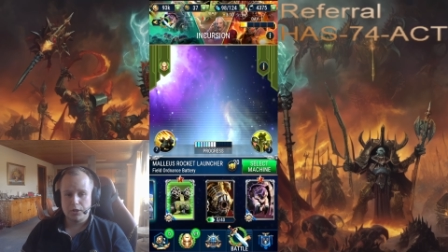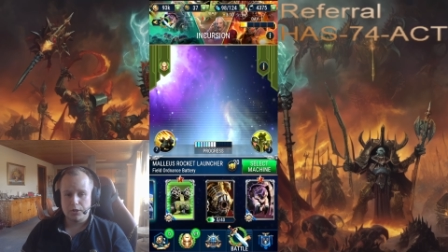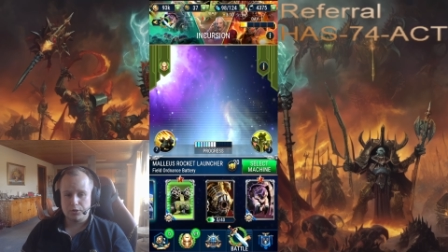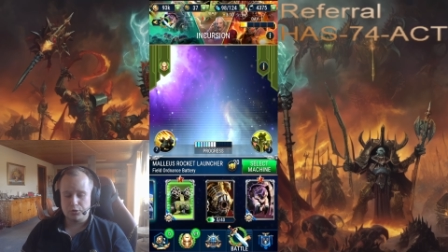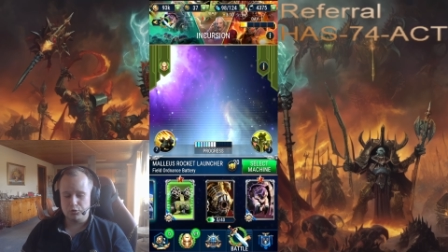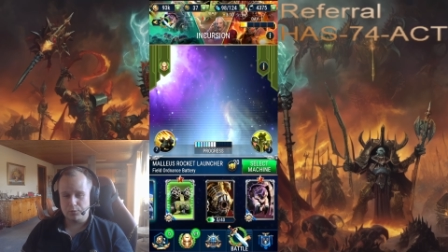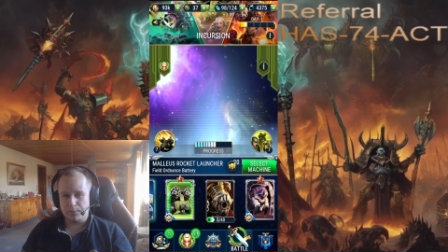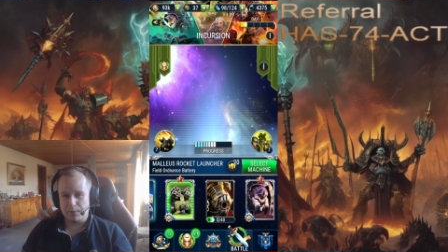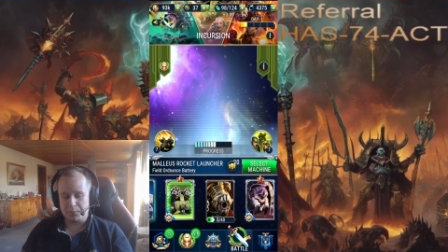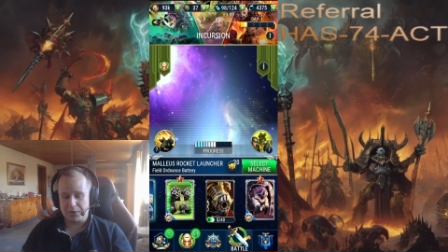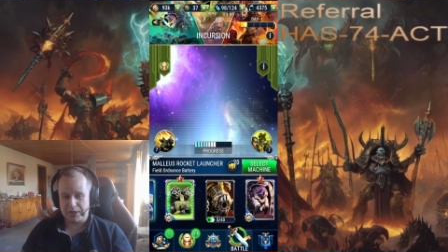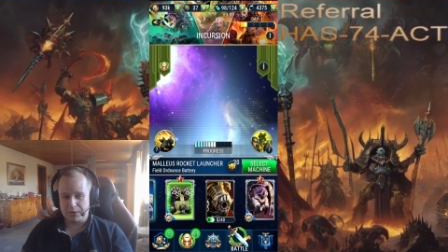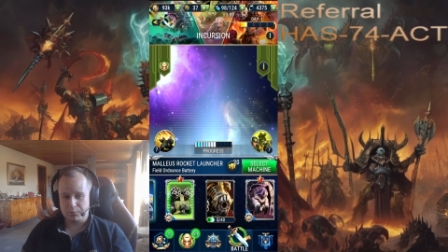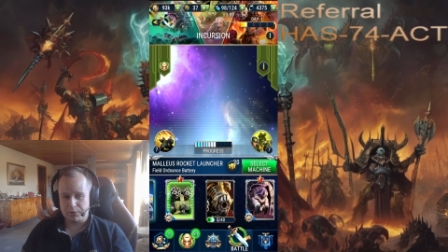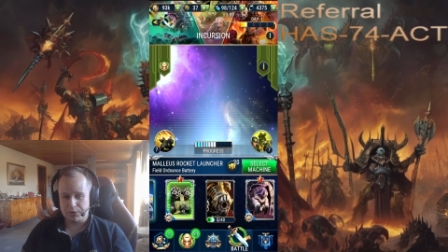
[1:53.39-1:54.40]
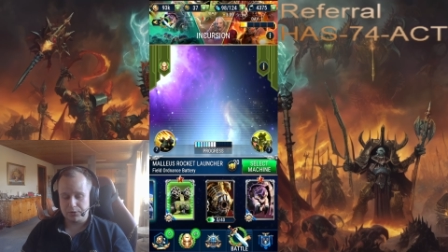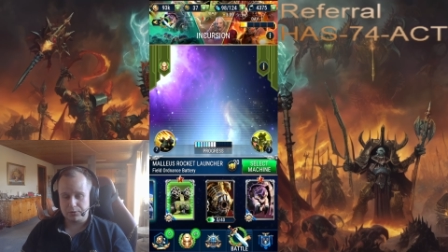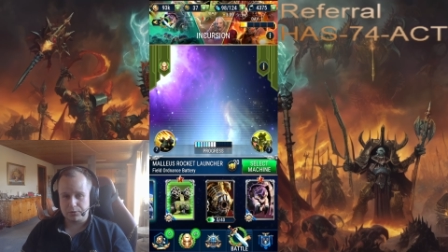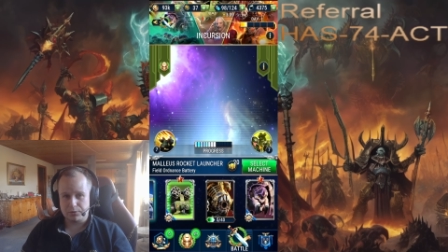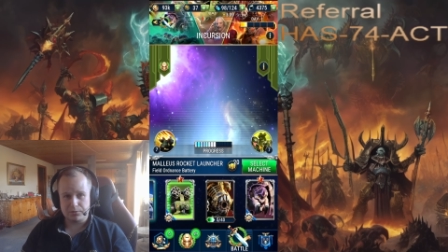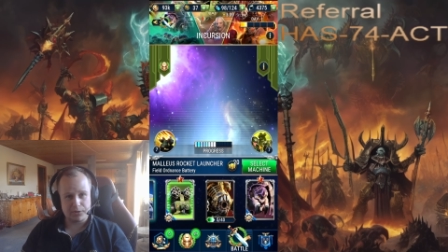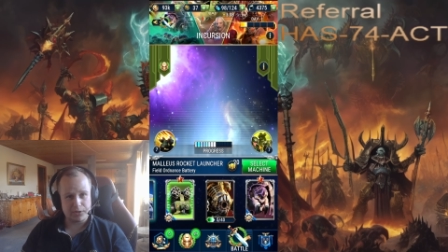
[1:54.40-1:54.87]
Do remember that when you're
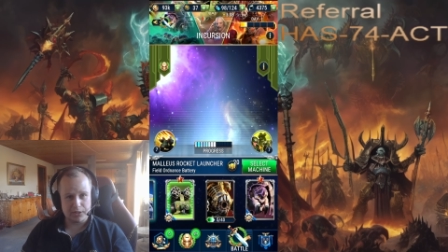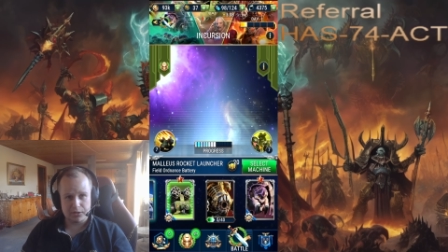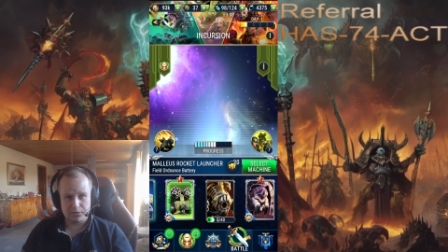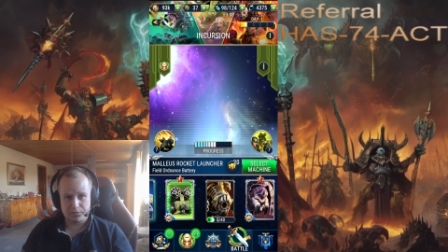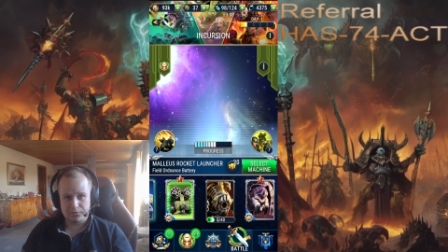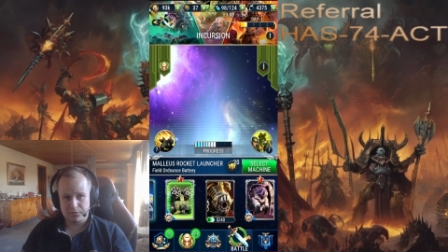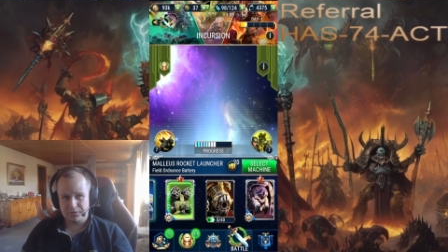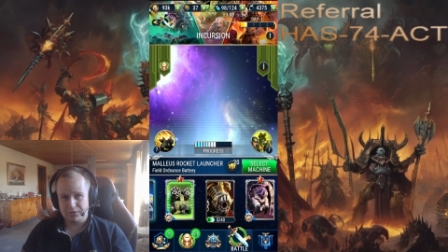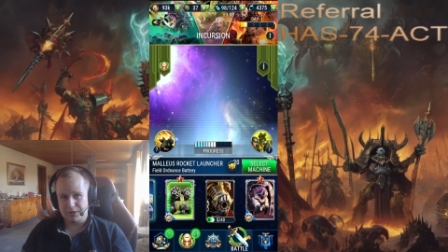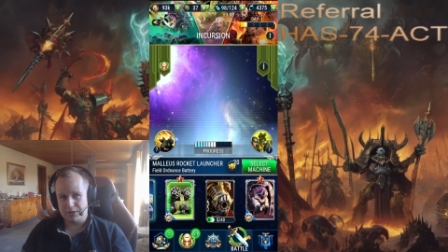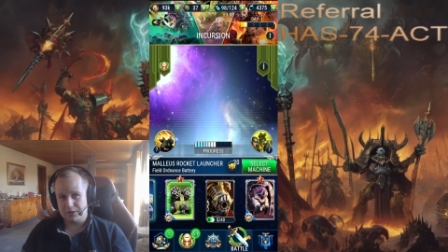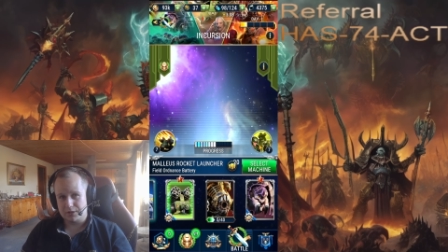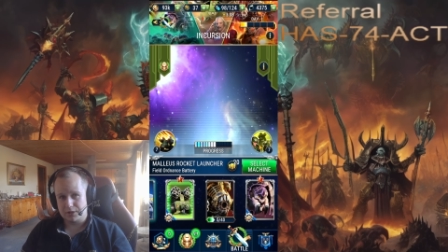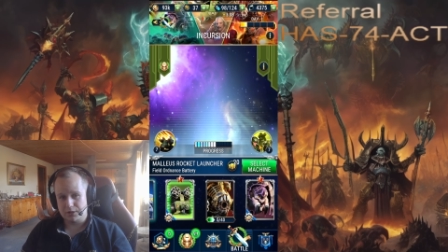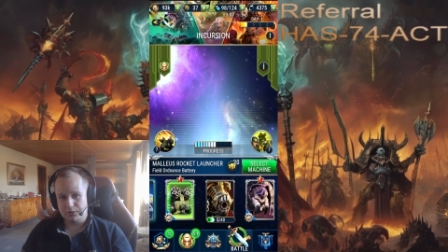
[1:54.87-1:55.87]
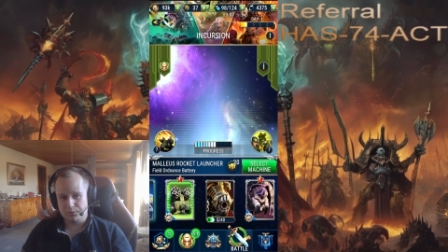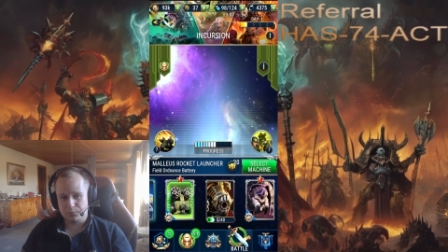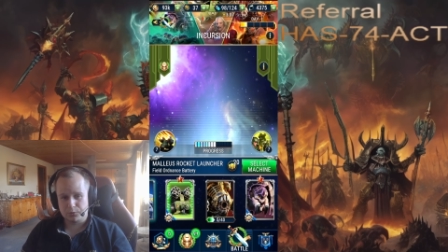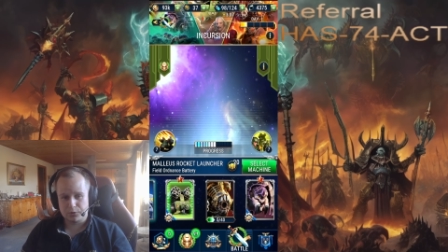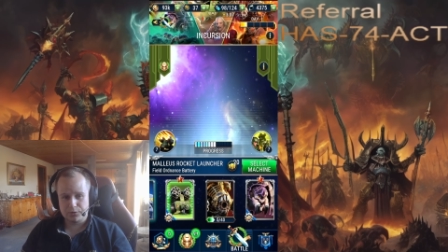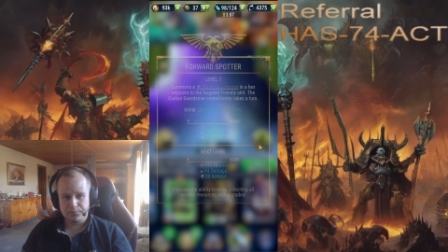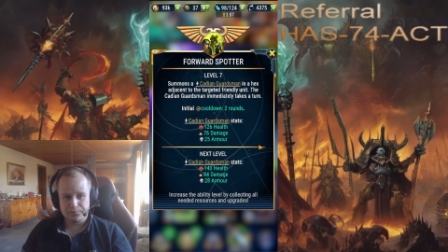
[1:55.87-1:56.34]
going in a guild
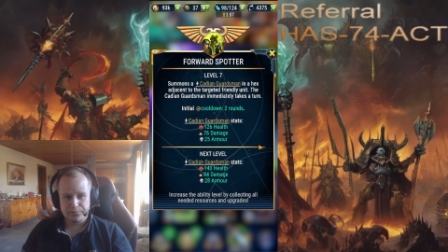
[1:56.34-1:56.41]
war.